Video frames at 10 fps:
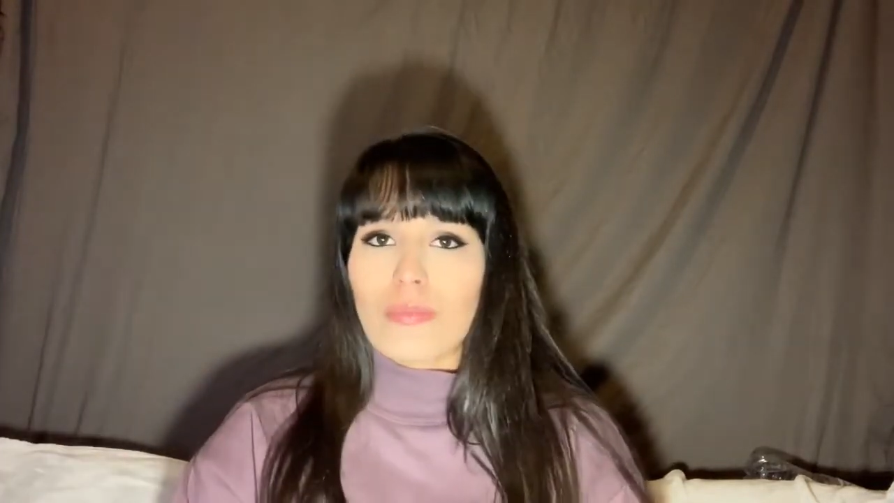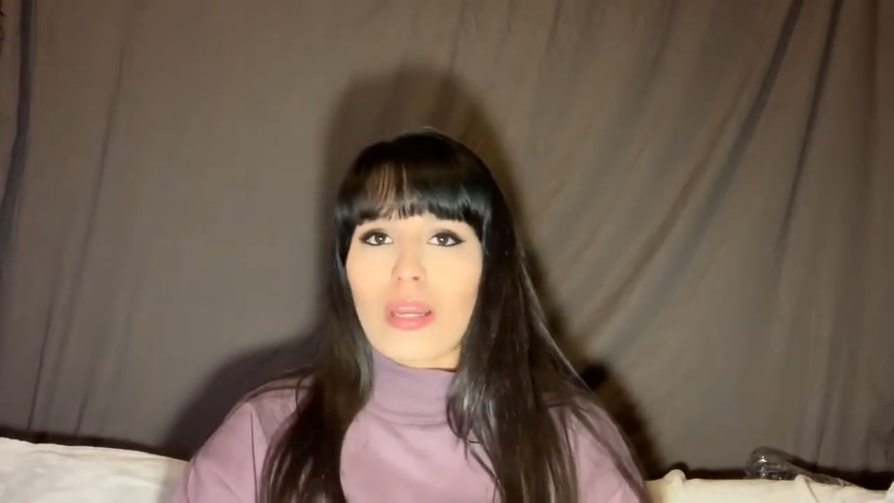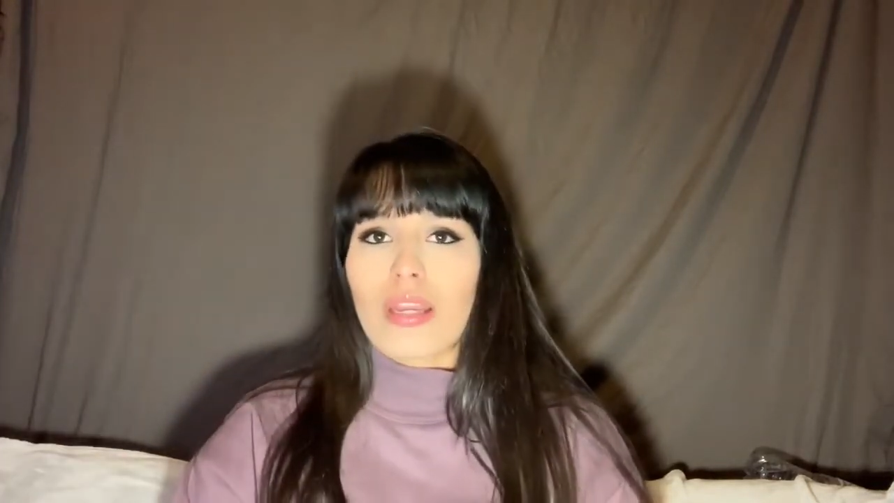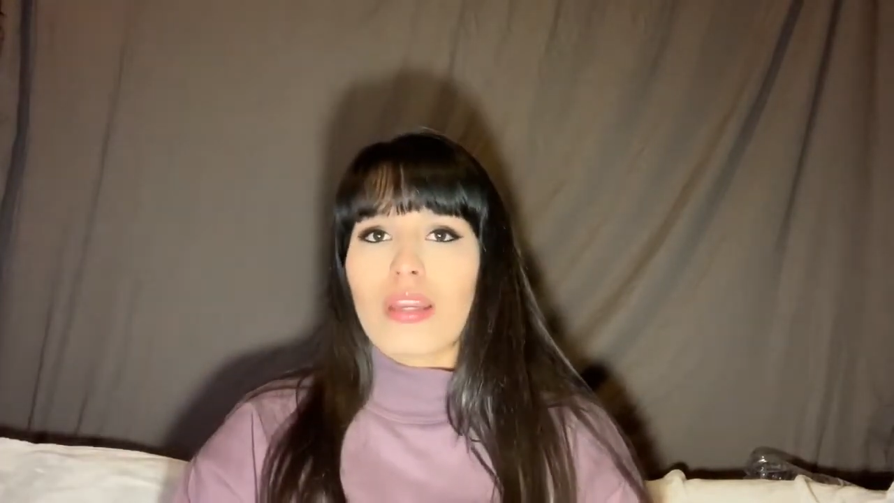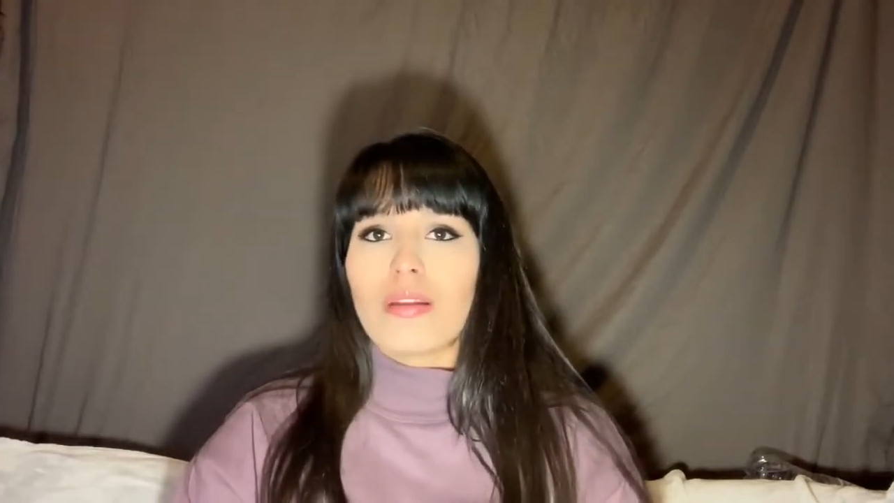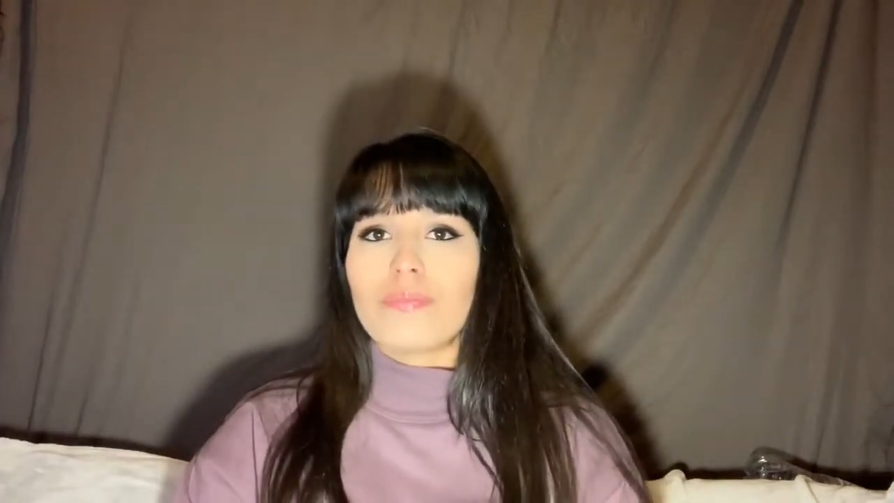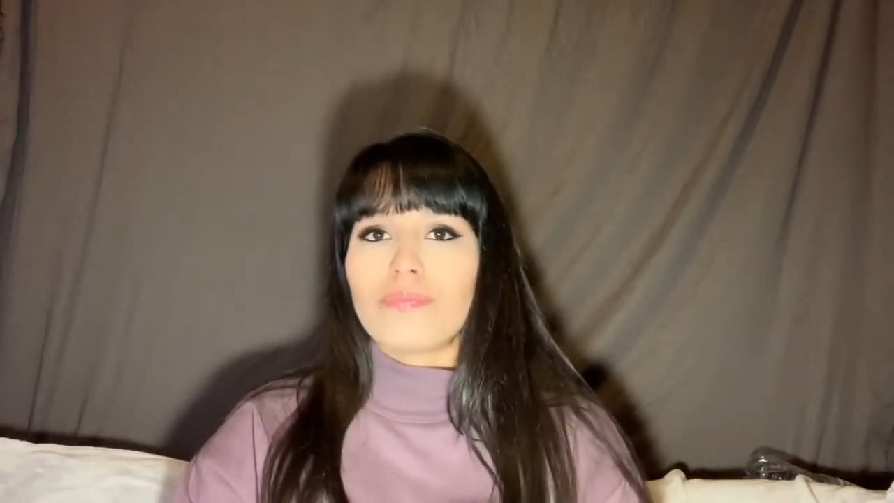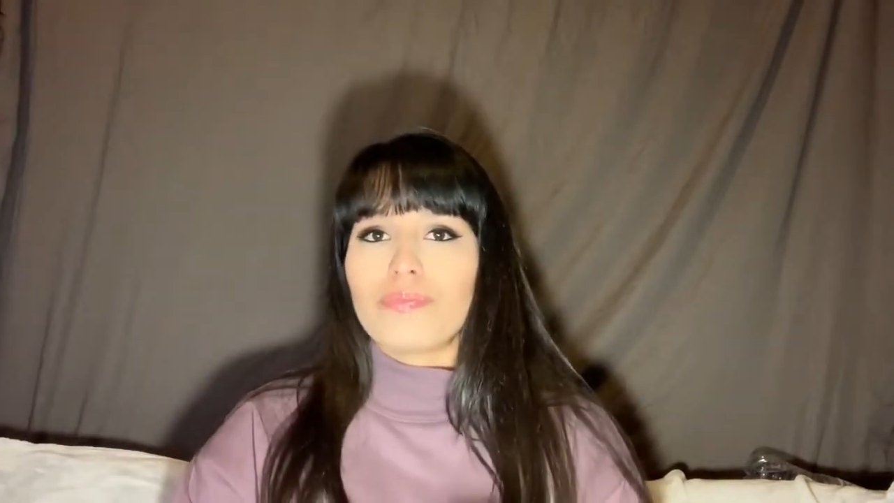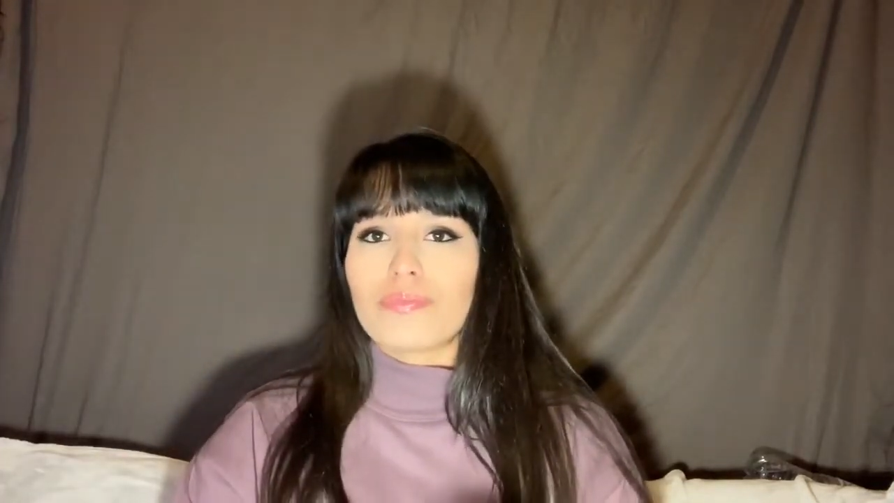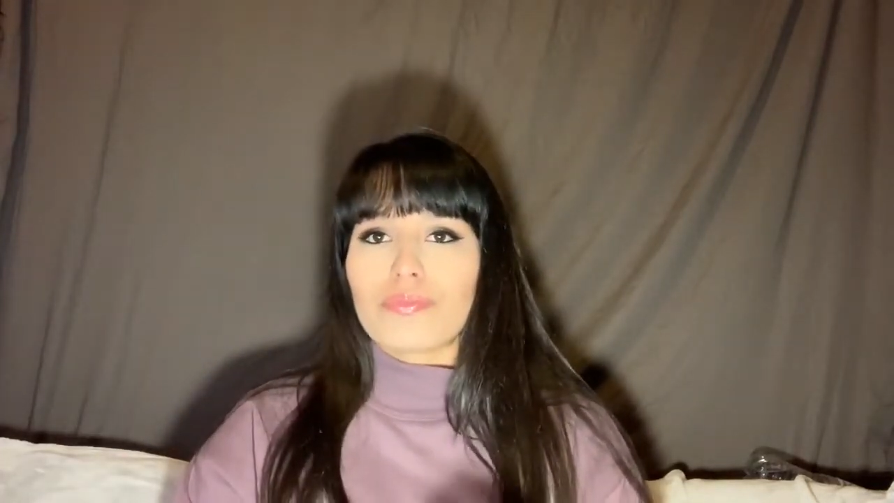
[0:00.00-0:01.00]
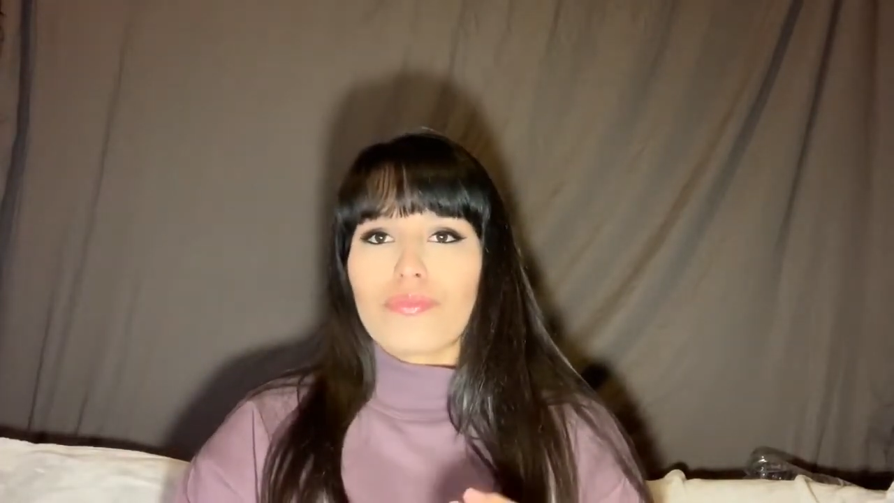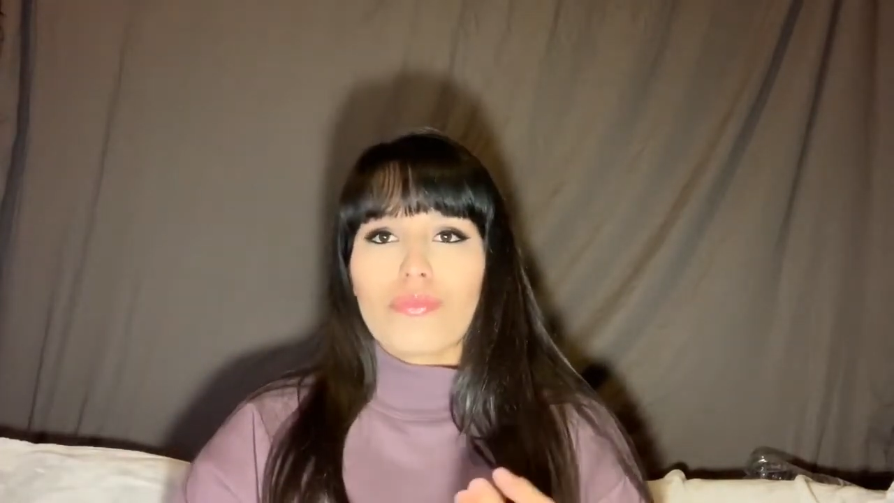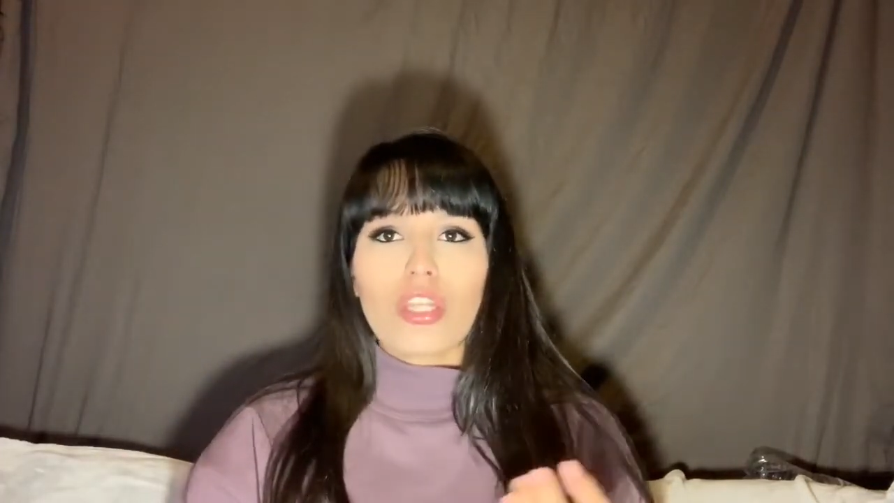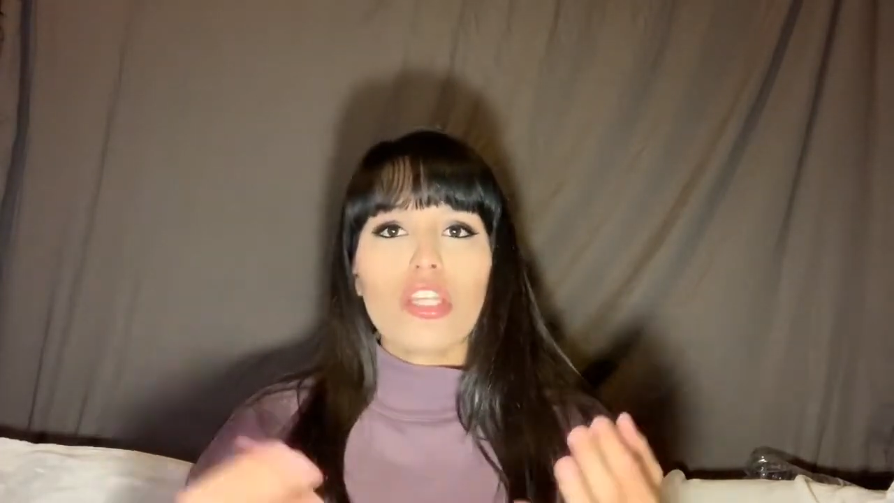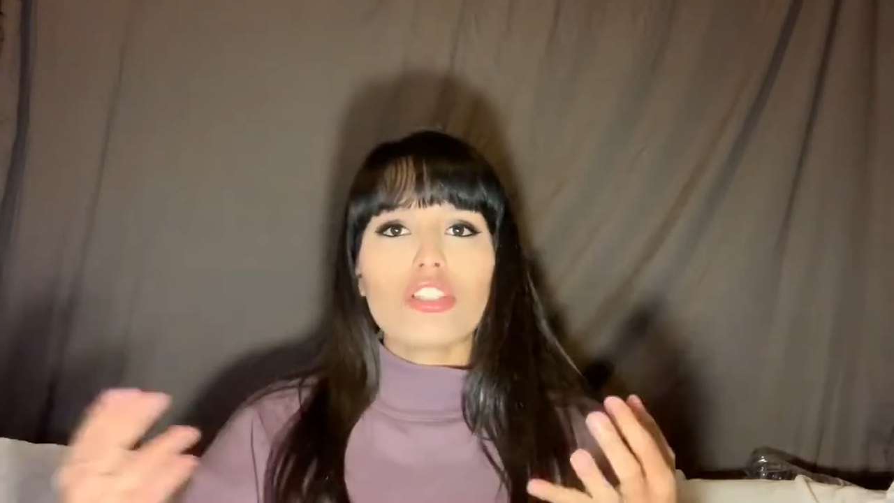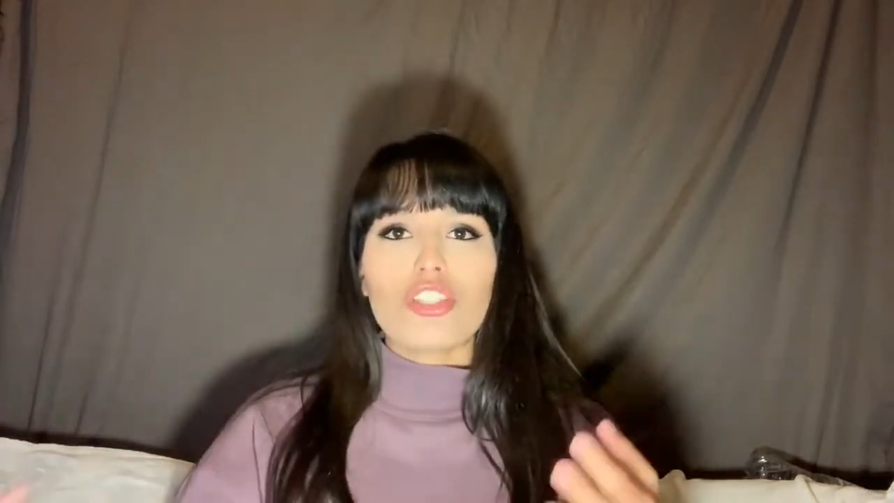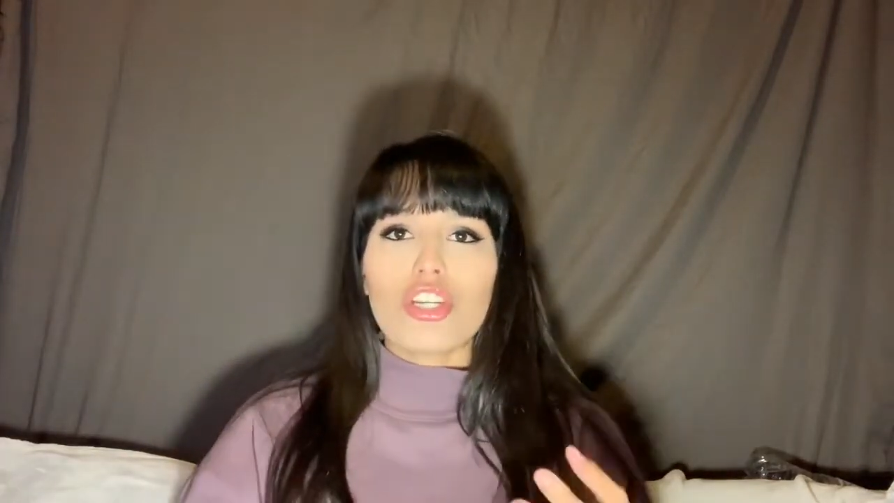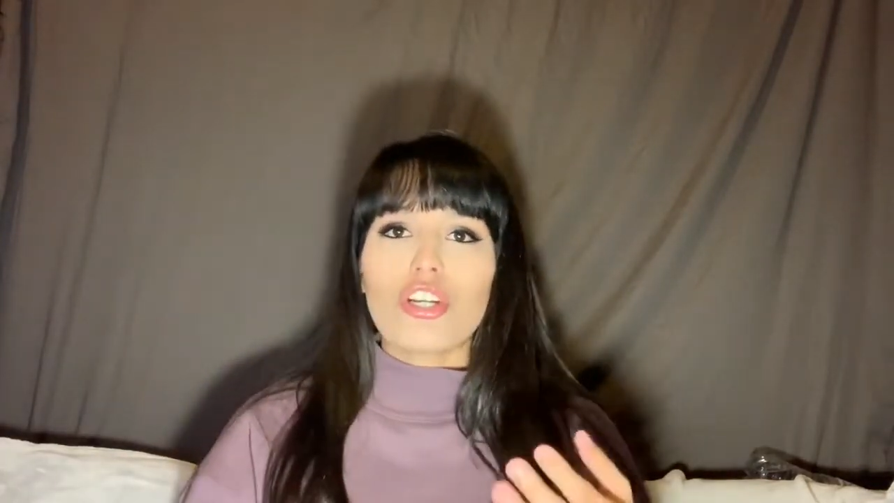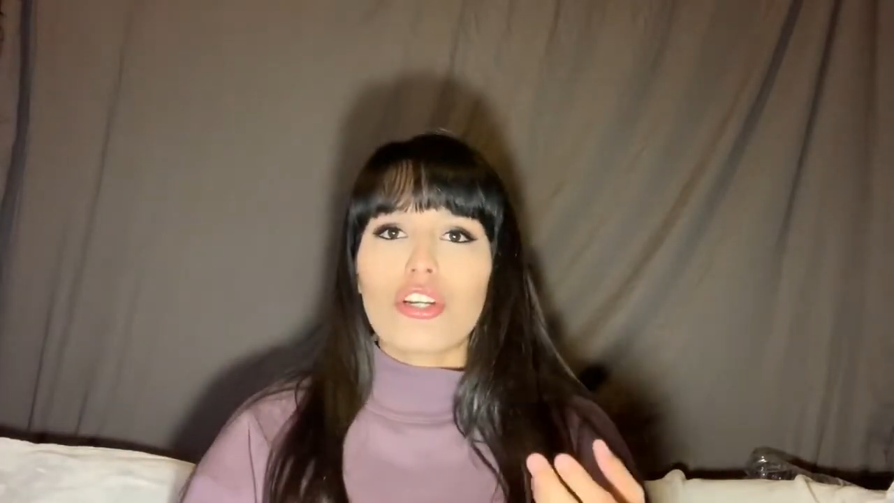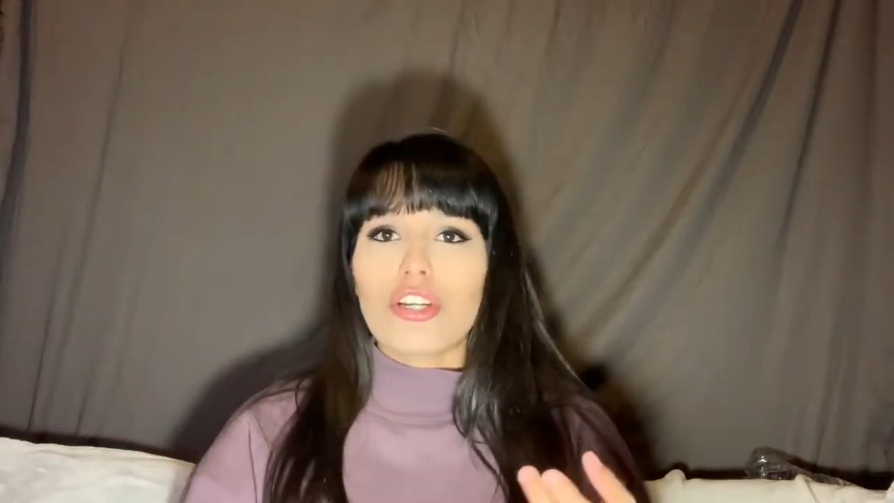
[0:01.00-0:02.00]
my
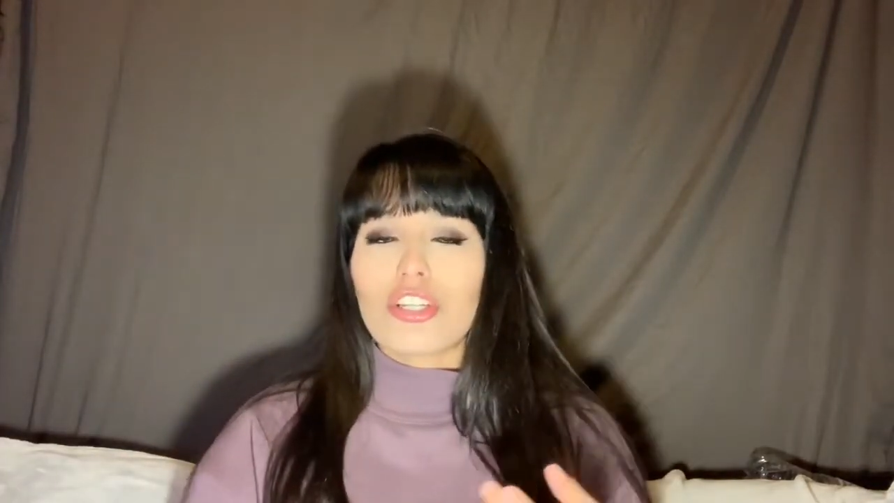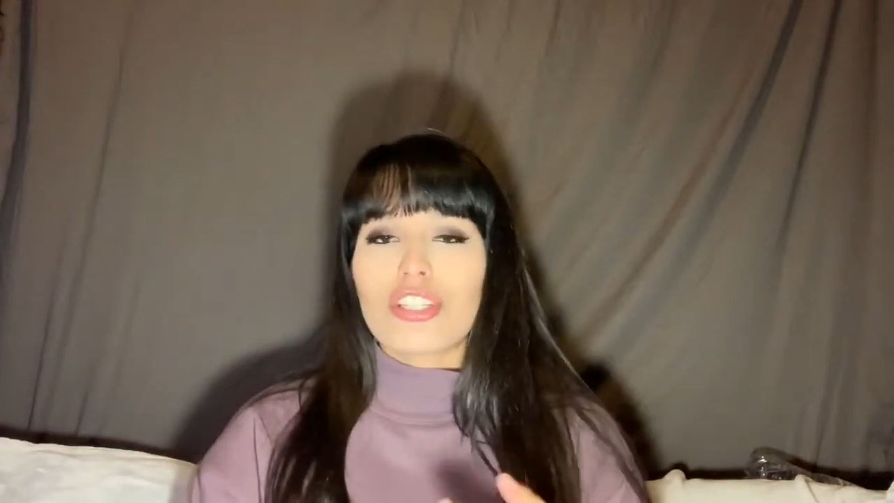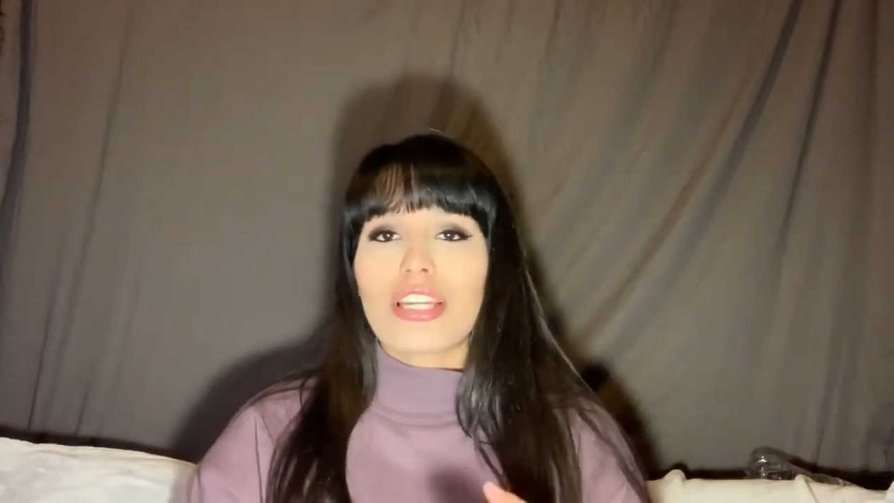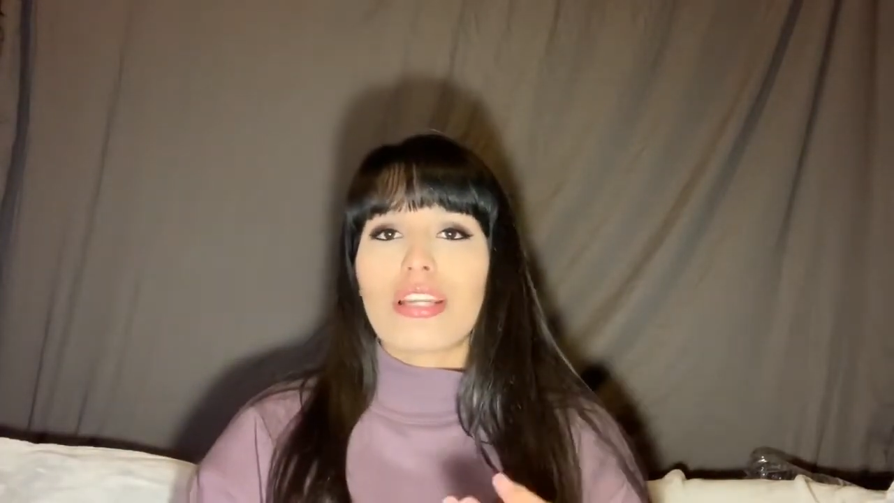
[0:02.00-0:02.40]
church,